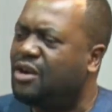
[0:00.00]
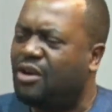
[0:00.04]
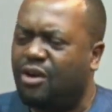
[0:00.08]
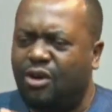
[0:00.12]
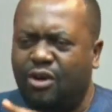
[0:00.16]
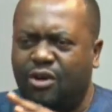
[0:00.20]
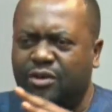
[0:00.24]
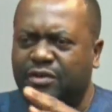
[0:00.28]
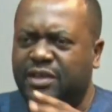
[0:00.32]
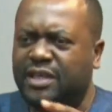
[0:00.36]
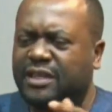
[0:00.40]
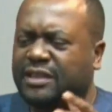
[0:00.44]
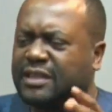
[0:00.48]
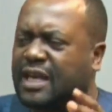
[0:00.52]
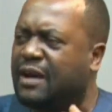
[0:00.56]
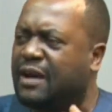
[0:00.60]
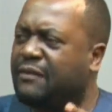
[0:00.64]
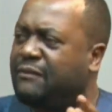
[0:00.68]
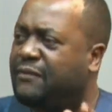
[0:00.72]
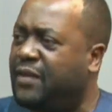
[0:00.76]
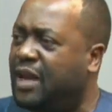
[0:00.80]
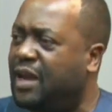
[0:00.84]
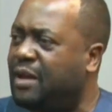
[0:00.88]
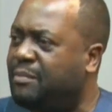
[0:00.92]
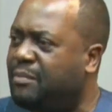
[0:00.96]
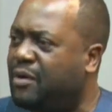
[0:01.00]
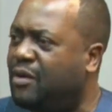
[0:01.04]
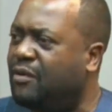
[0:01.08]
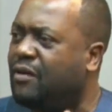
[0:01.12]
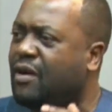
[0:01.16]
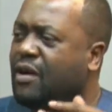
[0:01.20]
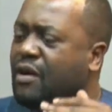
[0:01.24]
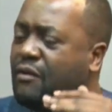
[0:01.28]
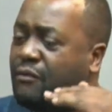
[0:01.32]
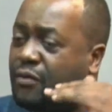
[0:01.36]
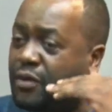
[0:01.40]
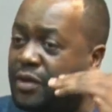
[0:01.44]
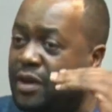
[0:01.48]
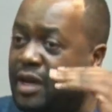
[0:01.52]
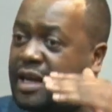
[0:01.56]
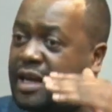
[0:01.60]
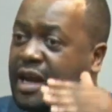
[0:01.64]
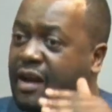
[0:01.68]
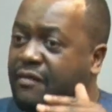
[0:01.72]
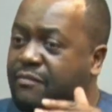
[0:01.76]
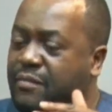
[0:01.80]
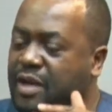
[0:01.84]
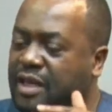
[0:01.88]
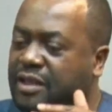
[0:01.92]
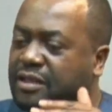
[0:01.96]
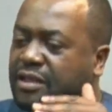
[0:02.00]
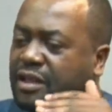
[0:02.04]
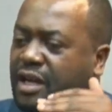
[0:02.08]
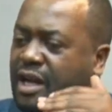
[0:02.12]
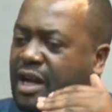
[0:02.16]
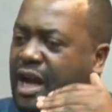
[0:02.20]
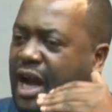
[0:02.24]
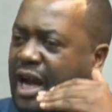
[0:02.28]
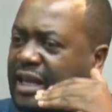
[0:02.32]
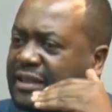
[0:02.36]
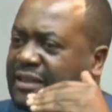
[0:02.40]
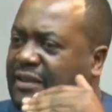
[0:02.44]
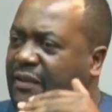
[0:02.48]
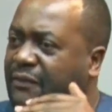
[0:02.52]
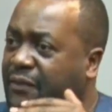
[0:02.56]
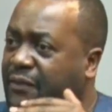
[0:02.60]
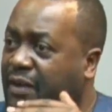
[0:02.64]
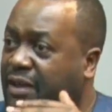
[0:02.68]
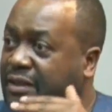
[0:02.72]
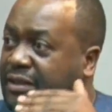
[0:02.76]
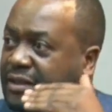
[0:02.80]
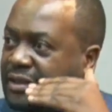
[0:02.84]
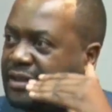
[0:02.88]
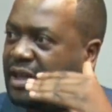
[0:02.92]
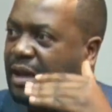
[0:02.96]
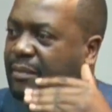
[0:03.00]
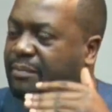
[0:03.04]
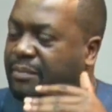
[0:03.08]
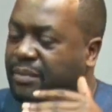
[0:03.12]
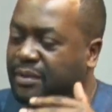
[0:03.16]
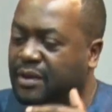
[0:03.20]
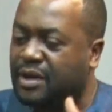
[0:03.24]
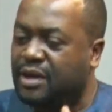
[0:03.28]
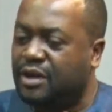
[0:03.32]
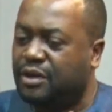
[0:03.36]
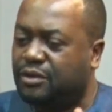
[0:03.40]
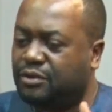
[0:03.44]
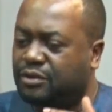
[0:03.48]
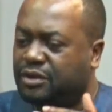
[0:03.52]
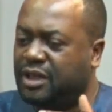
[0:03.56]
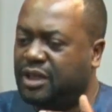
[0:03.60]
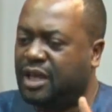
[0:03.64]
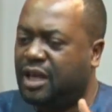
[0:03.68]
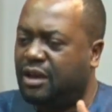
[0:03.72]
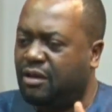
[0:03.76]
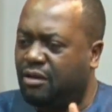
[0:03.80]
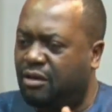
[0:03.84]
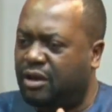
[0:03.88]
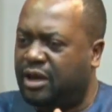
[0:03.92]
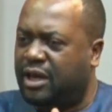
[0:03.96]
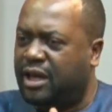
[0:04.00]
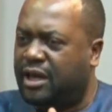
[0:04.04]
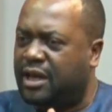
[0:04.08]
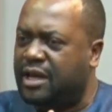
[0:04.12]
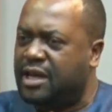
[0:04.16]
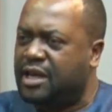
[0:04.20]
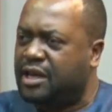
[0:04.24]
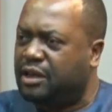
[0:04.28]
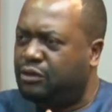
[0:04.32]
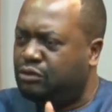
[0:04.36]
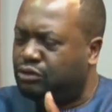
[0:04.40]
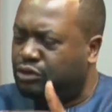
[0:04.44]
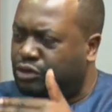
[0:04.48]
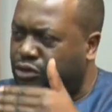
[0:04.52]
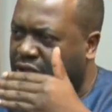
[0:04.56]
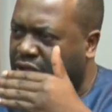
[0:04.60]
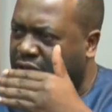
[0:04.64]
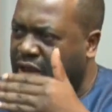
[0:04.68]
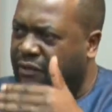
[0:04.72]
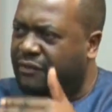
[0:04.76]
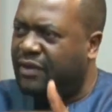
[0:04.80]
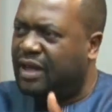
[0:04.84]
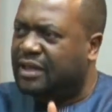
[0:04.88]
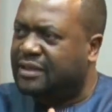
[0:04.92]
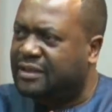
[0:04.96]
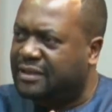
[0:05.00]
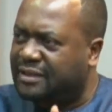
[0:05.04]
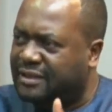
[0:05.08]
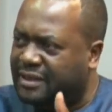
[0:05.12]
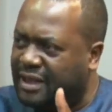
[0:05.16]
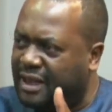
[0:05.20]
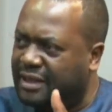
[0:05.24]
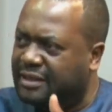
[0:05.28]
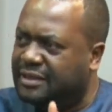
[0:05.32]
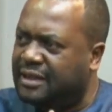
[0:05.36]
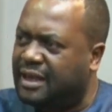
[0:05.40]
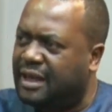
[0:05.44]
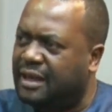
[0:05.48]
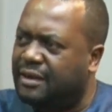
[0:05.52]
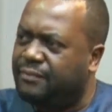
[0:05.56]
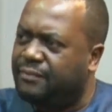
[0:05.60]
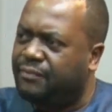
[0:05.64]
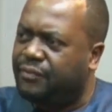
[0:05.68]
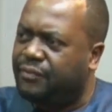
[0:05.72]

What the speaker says: All these are available for the government as a first step to say, okay, could you give us data